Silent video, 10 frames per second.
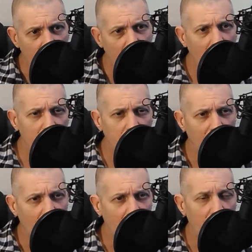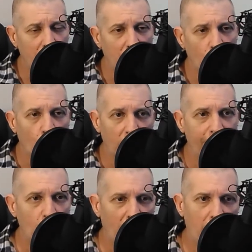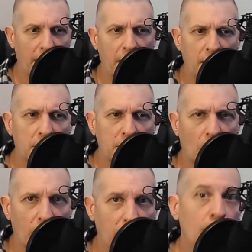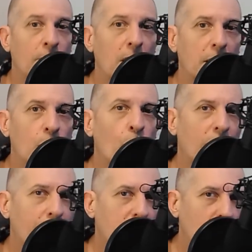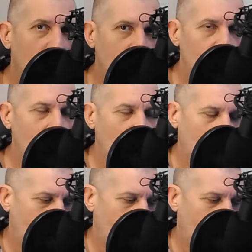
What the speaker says: says that, what if you had a head start in money? What could you do?